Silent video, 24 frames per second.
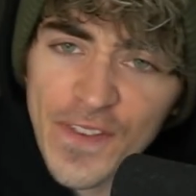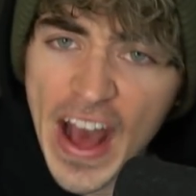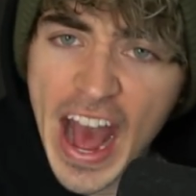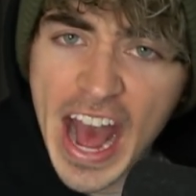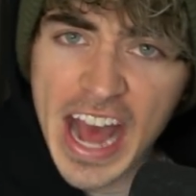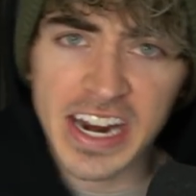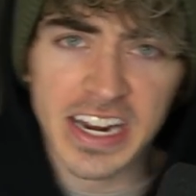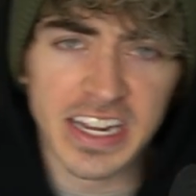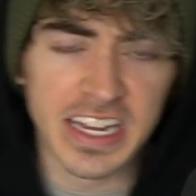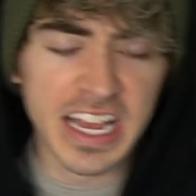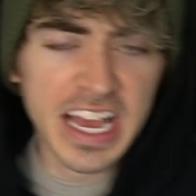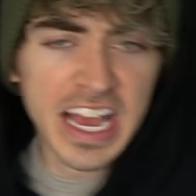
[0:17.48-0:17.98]

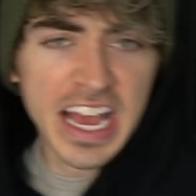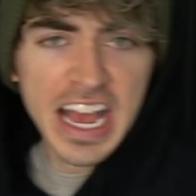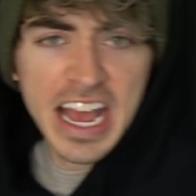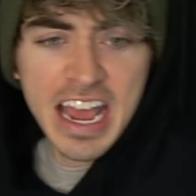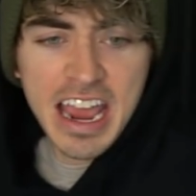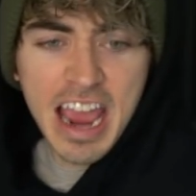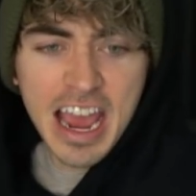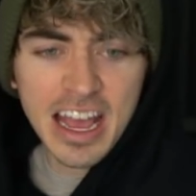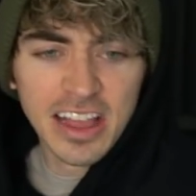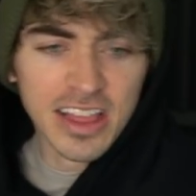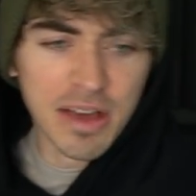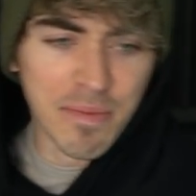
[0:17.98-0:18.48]
fan,
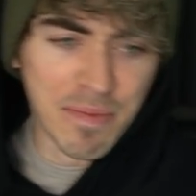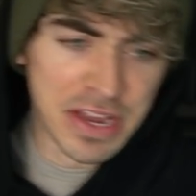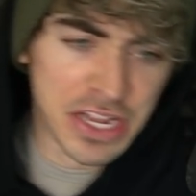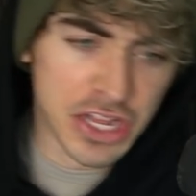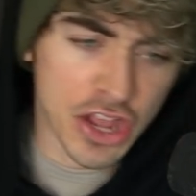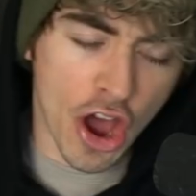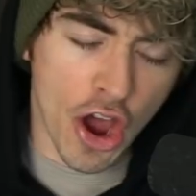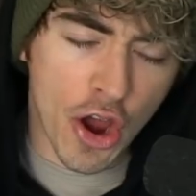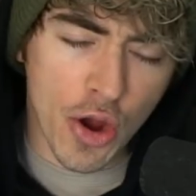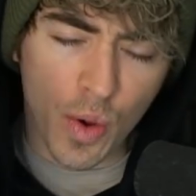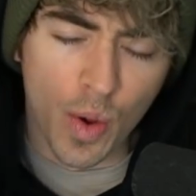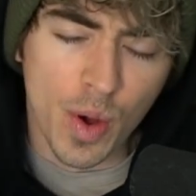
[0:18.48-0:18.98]
and let me
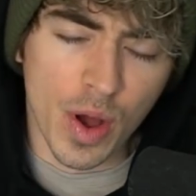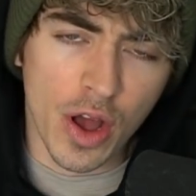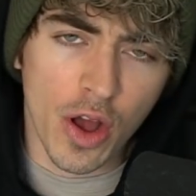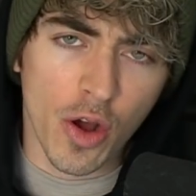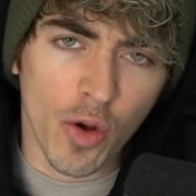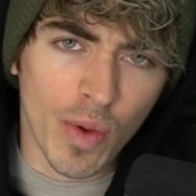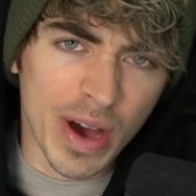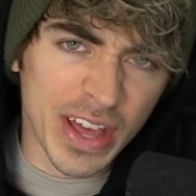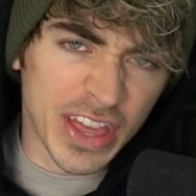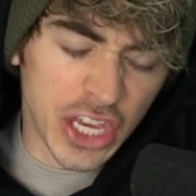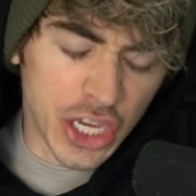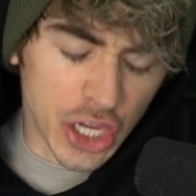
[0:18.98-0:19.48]
know
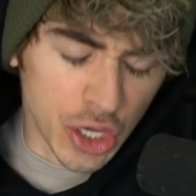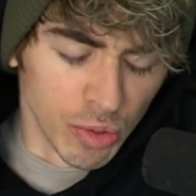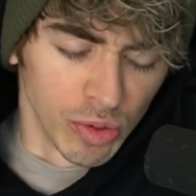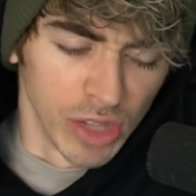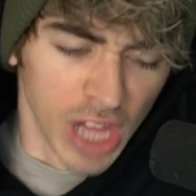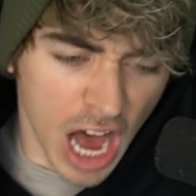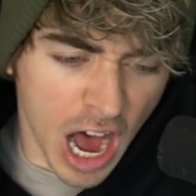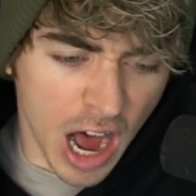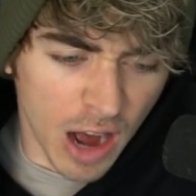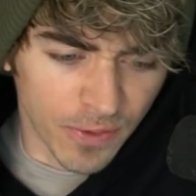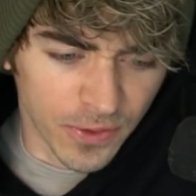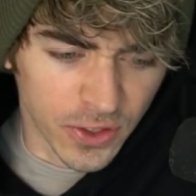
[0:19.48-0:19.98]
whether you
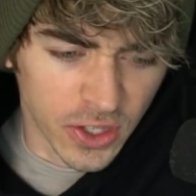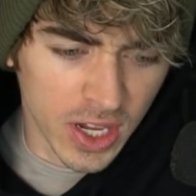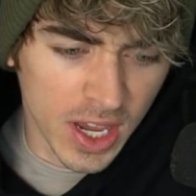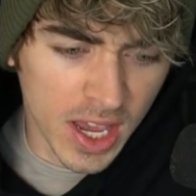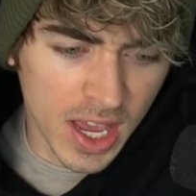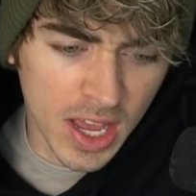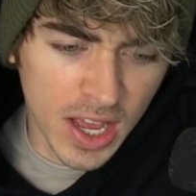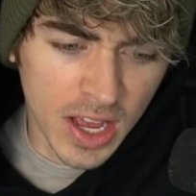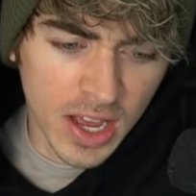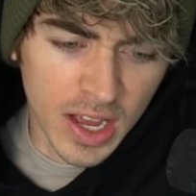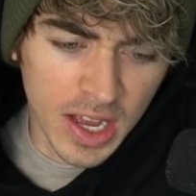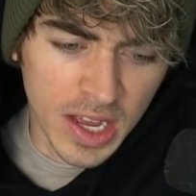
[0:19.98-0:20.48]
laughed
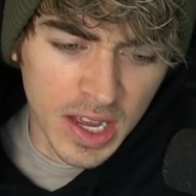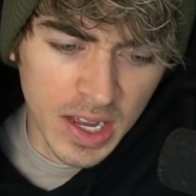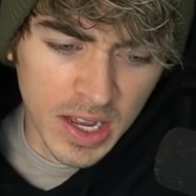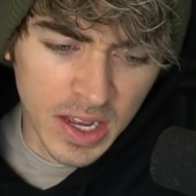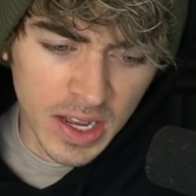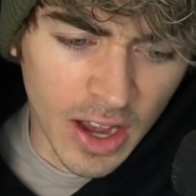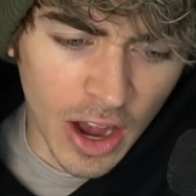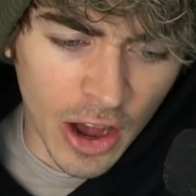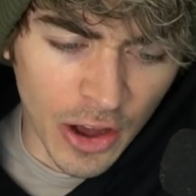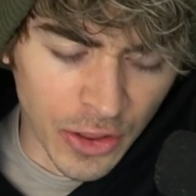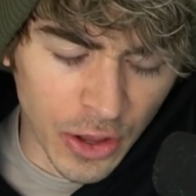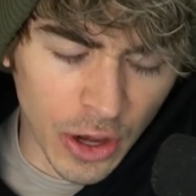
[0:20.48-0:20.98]

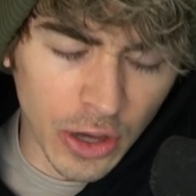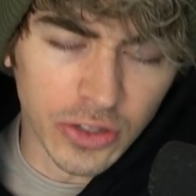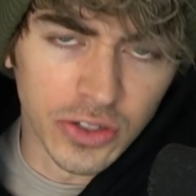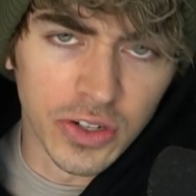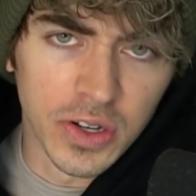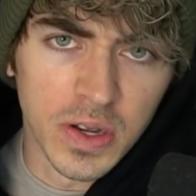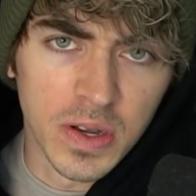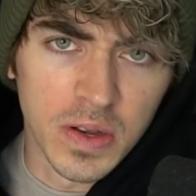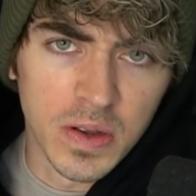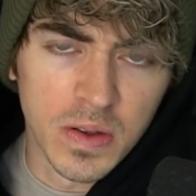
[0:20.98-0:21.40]
or not.